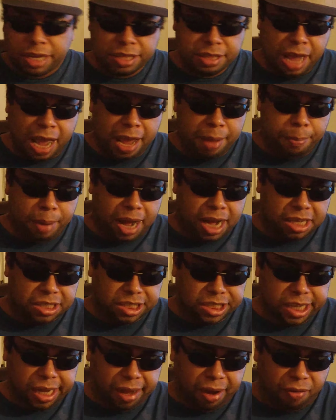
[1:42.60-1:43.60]
The name by
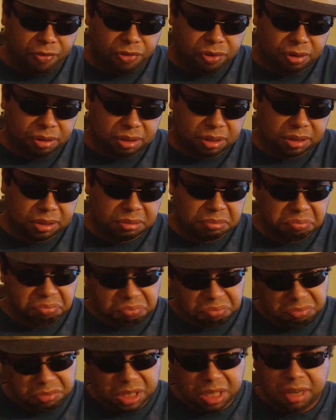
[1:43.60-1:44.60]
itself,
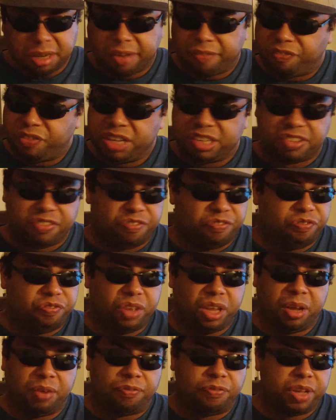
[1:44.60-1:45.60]
if it,
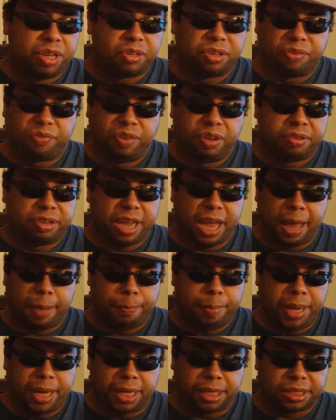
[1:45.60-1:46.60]
if it, 50
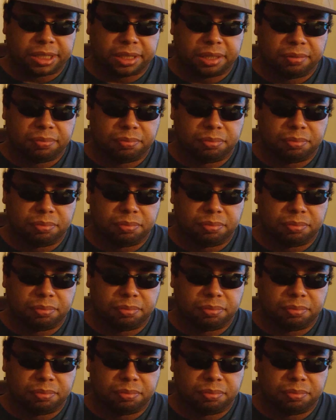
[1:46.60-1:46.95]
at best.